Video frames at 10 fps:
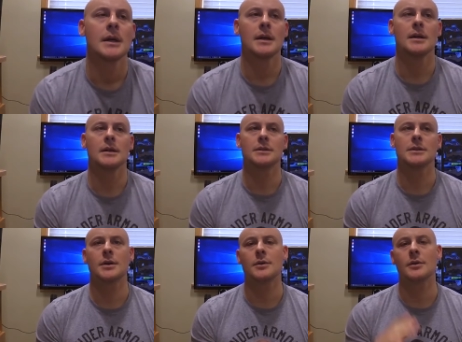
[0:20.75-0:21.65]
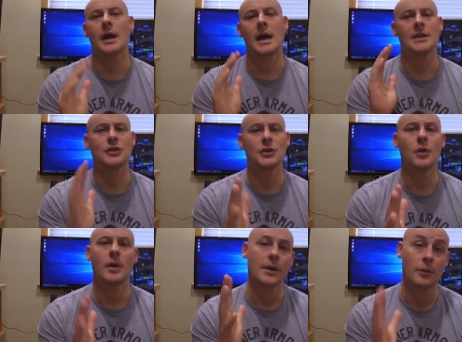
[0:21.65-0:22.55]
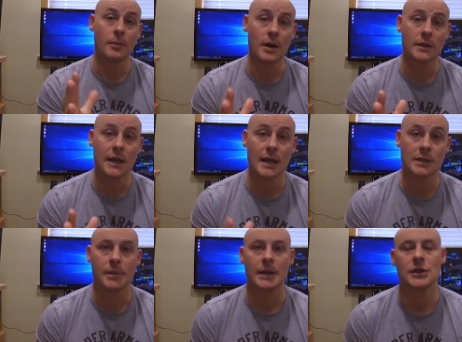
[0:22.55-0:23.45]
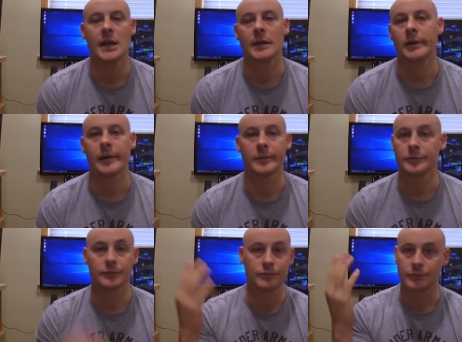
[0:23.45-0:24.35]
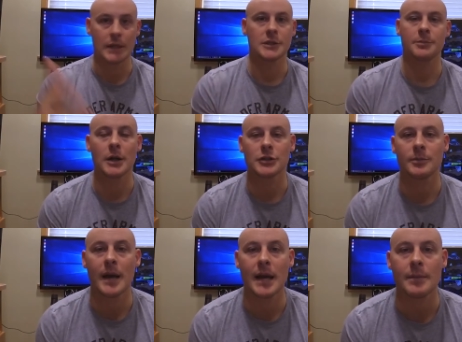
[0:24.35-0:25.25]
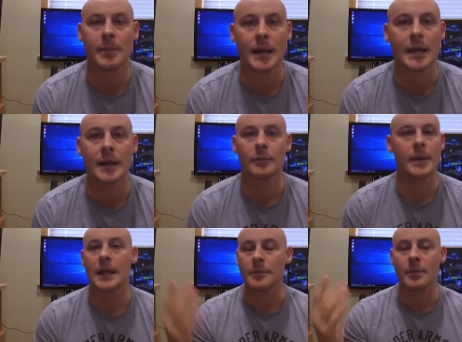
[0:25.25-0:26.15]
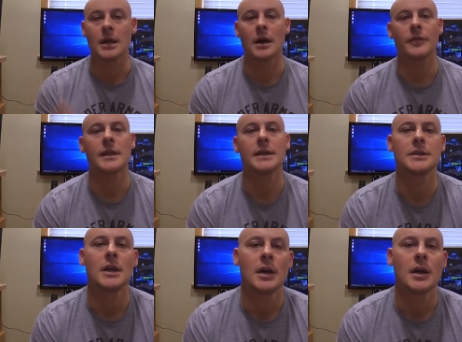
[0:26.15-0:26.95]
Uh, so as you know, I don't monetize my channel. I'm not sponsored by anybody. I don't make any money off of this